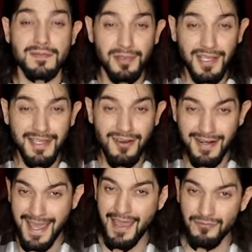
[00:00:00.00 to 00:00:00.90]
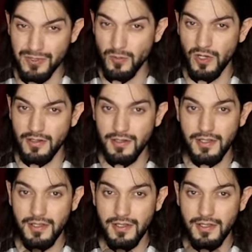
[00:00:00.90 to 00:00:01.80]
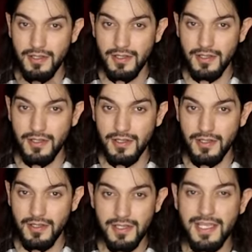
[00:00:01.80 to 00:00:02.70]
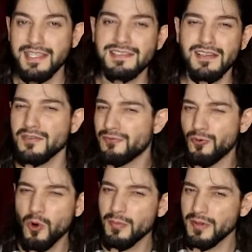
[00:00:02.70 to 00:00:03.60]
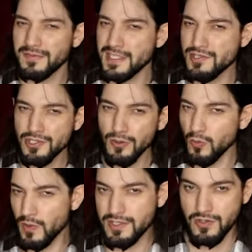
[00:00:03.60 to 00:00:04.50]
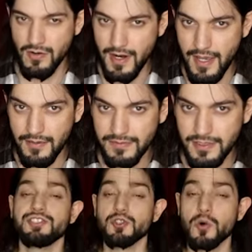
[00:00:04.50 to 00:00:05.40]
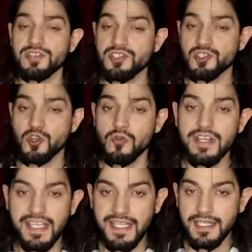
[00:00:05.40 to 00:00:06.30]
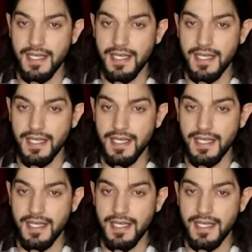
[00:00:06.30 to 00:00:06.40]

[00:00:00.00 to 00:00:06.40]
has played on everyone. The Matrix. It's like a form of digital witchcraft. Your screen